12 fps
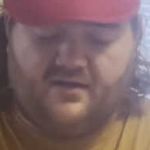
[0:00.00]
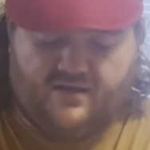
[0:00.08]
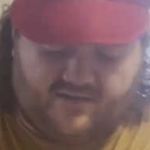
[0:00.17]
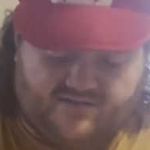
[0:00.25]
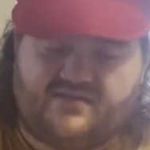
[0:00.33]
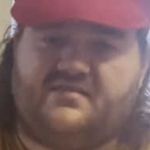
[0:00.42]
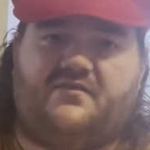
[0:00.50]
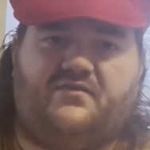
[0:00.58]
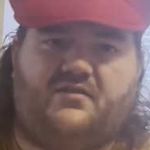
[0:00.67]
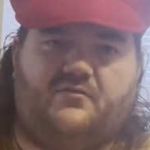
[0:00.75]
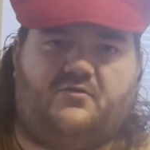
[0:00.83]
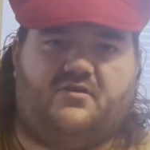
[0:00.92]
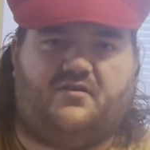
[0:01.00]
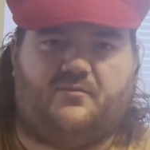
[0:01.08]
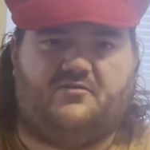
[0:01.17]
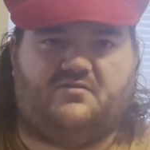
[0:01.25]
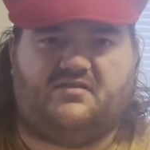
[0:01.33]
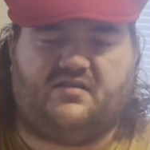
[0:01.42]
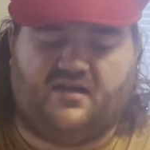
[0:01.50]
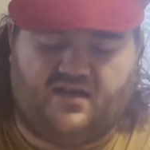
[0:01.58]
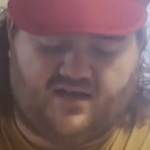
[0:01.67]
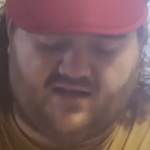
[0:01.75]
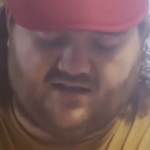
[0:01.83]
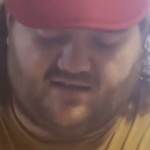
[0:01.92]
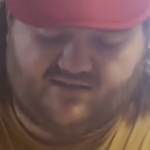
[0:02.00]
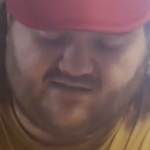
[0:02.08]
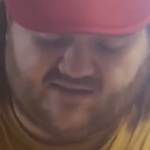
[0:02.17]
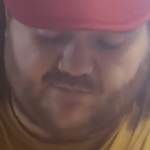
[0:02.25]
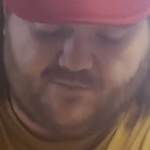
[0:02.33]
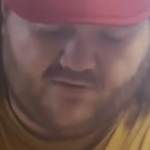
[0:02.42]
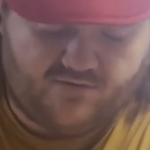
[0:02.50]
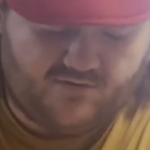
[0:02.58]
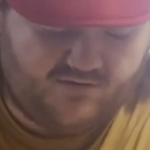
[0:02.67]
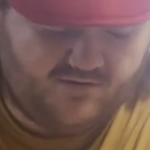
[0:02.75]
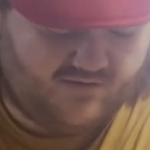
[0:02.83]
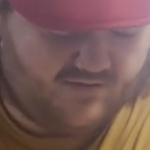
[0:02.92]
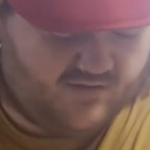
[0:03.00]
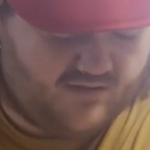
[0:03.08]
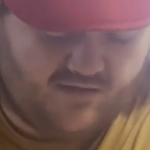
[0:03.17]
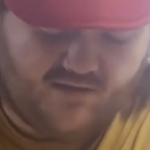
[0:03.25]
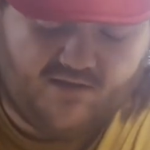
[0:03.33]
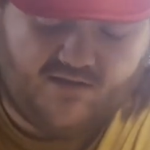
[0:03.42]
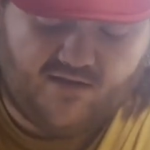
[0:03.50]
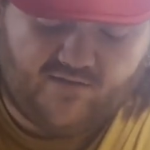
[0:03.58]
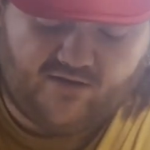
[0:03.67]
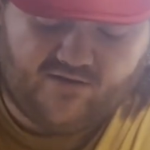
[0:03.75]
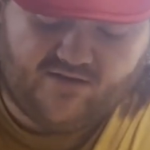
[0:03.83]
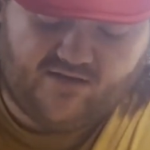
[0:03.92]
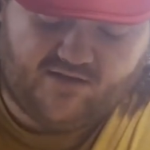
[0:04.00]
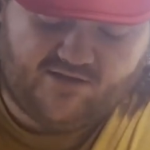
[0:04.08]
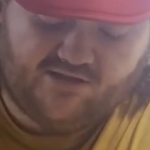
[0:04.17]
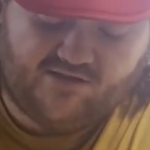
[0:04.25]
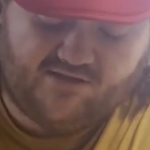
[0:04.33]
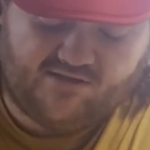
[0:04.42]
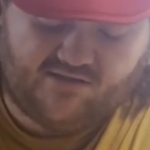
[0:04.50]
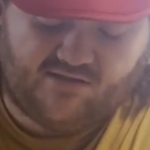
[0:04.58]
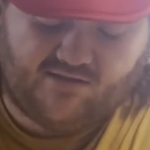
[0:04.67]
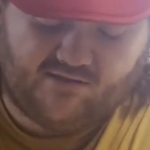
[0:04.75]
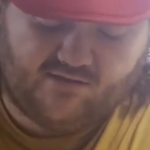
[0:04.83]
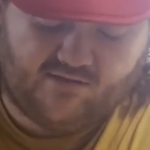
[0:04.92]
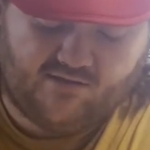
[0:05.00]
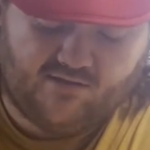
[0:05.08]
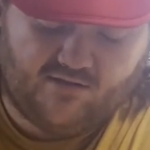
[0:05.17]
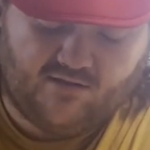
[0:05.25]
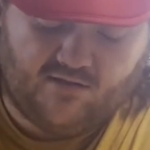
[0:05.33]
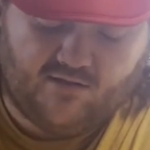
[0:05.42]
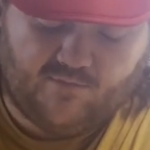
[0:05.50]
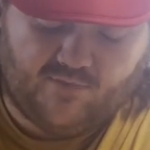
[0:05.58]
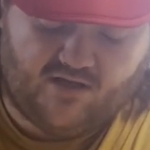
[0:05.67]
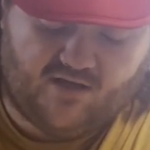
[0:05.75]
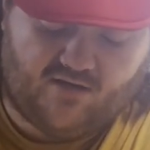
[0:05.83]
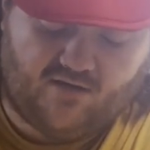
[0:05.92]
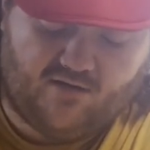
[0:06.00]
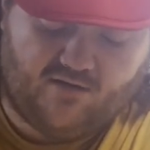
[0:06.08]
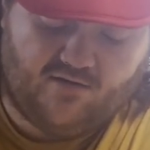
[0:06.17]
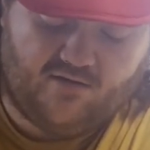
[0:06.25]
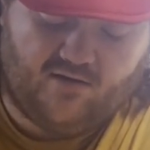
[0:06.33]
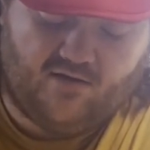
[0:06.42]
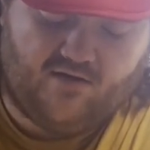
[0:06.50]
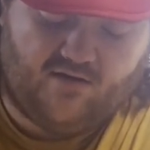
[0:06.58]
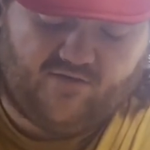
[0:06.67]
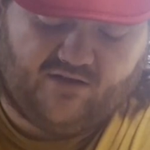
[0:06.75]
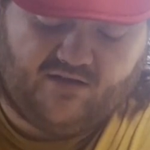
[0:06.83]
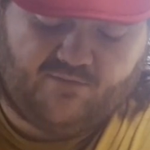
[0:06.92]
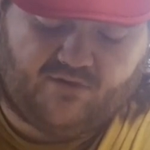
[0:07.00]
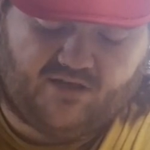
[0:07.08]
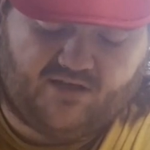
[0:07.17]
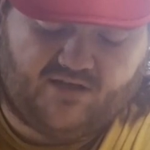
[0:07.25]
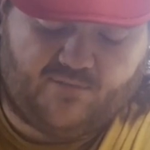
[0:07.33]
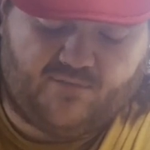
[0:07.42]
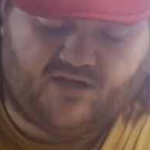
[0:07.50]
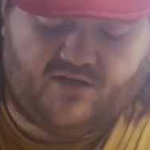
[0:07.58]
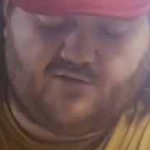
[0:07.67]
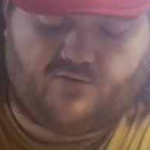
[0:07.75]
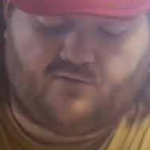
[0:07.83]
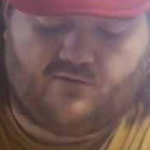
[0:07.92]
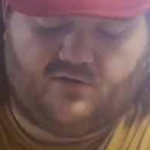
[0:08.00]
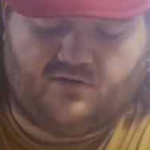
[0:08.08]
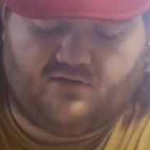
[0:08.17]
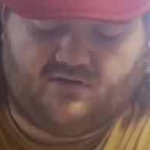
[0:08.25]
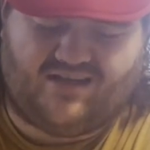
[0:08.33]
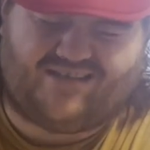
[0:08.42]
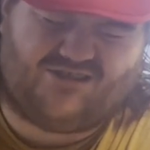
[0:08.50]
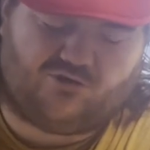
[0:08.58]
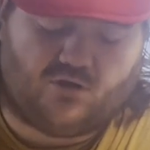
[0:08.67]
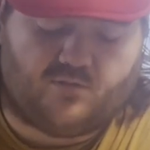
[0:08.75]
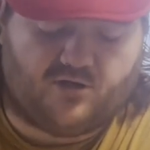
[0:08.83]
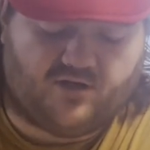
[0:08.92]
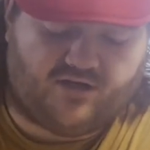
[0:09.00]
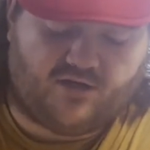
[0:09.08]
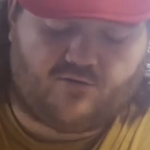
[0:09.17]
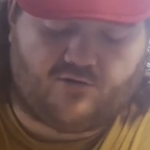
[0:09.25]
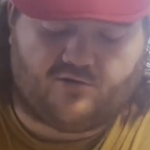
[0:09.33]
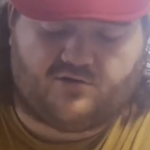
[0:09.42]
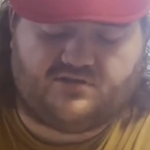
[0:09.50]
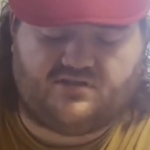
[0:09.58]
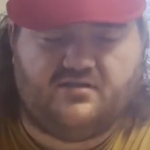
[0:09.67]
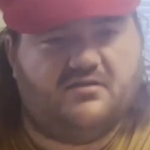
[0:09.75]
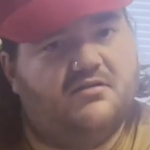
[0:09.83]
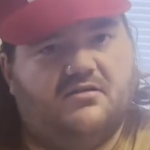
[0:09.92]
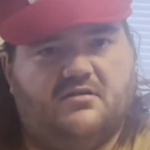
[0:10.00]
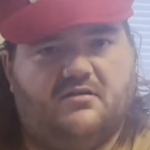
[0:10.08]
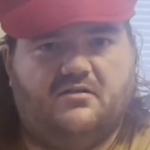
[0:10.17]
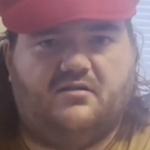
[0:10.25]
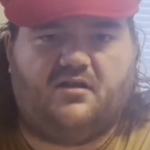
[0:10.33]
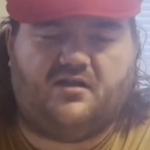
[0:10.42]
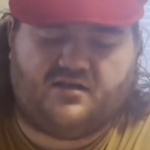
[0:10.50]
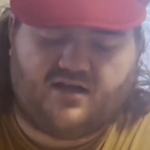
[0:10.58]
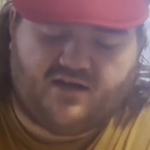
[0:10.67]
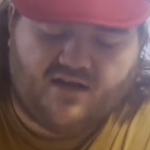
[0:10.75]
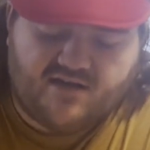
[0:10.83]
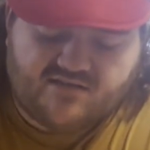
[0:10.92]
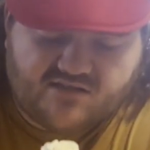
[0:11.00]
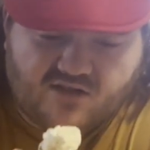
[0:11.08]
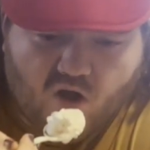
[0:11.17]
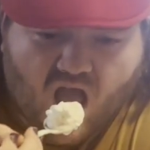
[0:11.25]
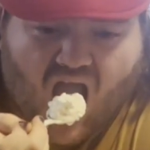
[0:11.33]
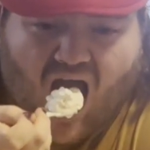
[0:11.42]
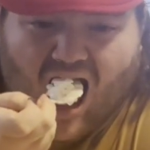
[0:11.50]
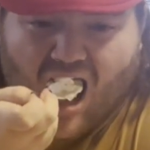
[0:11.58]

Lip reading: This is definitely one of the most simple of all the dishes, but I feel like blending my own strawberry yogurt kind of adds to it.